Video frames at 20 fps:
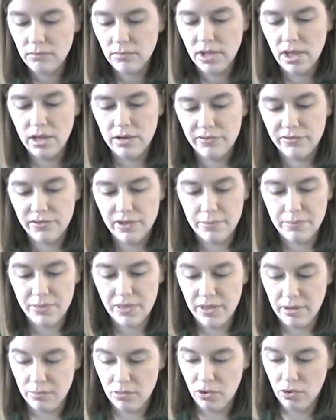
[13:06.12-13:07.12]
and flip
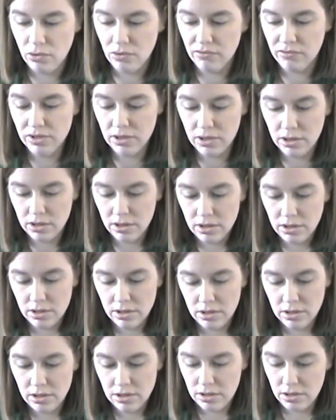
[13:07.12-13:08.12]
them over,
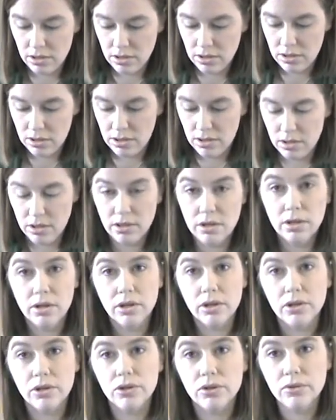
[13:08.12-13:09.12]

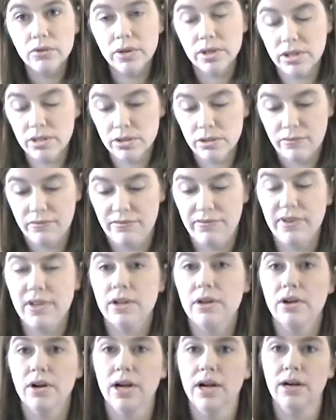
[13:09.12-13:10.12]
you can
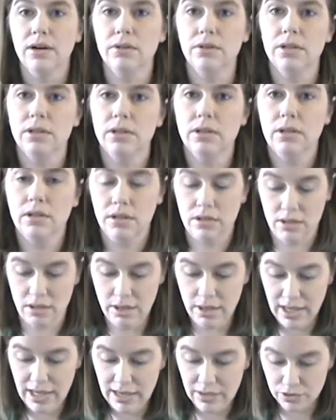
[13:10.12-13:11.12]
figure out
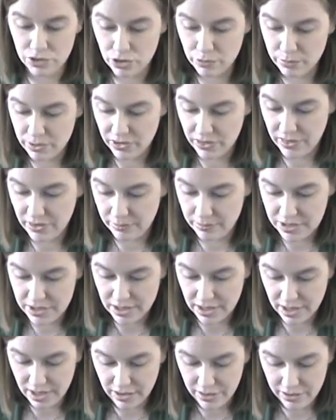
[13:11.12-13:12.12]
how to put them
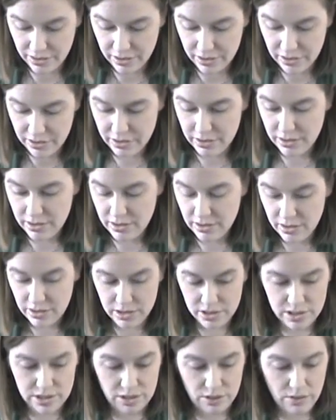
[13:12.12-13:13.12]
together.
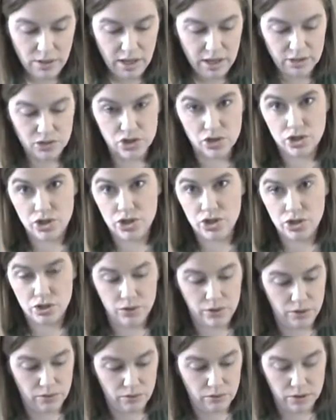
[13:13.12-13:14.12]
So I'll just show
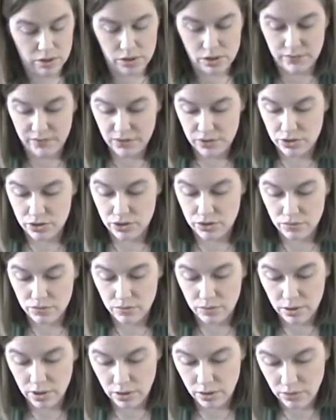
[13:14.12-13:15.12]
you this first
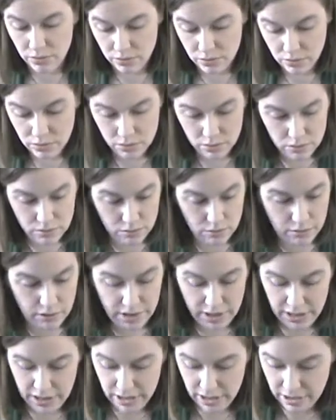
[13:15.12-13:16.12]
row,
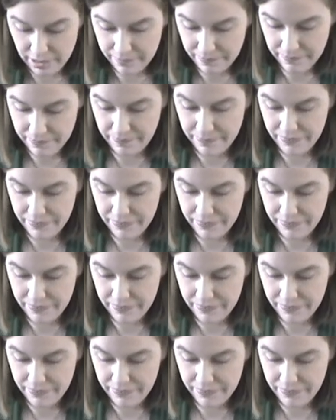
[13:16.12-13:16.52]
okay?